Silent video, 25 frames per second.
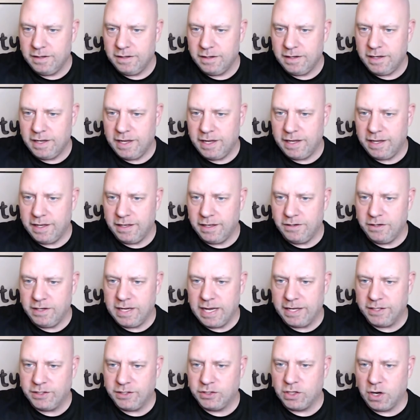And you
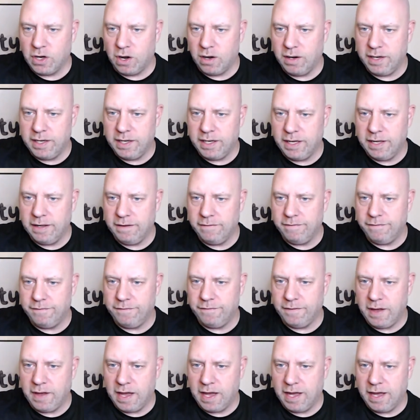guys, sorry
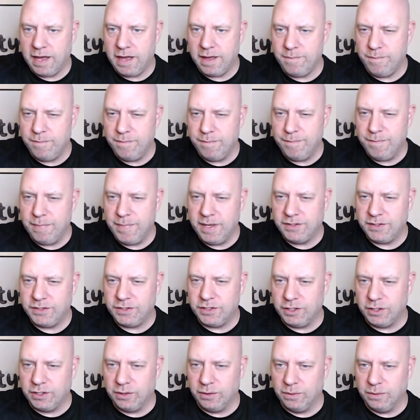if I
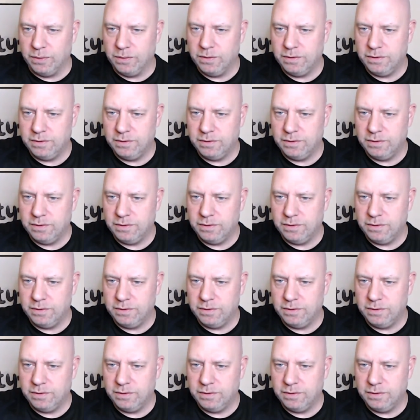missed you.